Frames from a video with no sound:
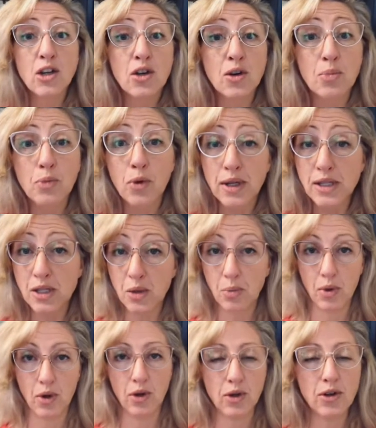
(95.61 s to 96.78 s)
your
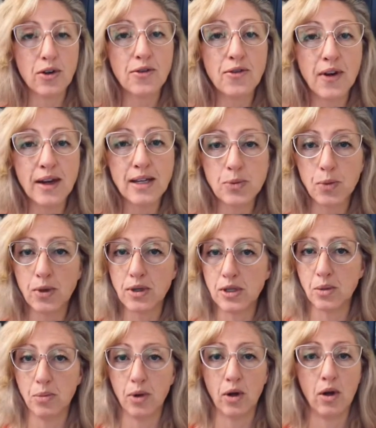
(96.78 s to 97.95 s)
principal, your vice
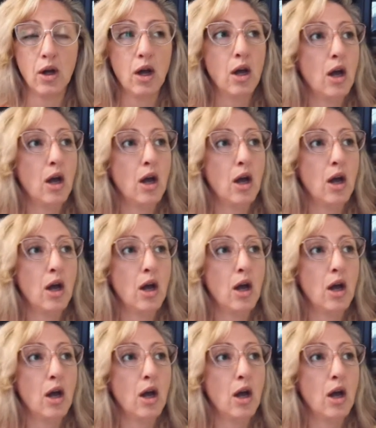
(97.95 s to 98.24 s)
principal,